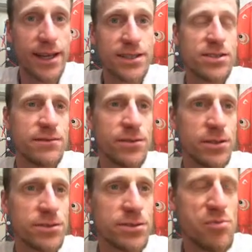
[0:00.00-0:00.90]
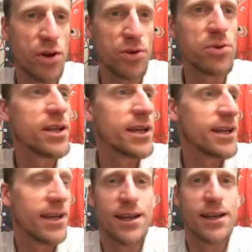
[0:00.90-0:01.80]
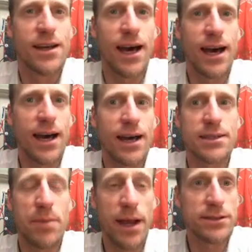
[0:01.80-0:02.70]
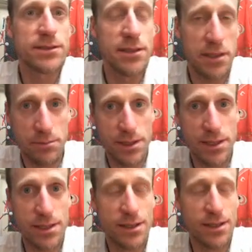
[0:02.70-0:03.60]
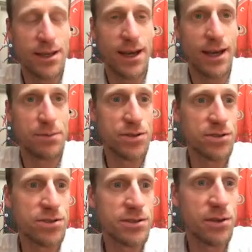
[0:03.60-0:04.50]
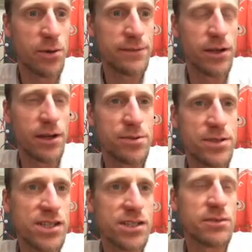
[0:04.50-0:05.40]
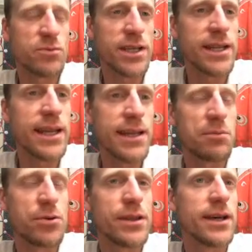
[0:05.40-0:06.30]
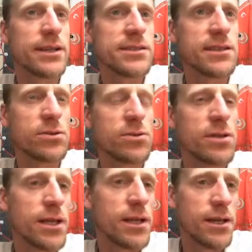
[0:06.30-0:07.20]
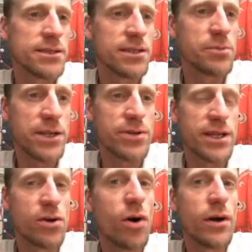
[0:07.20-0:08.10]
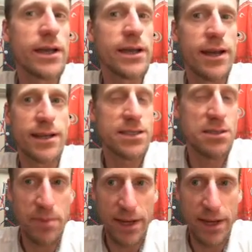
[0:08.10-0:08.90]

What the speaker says: or something going with representation of non-tidal signal which has this coastal pattern to it. Boiling down these tide gauge versus model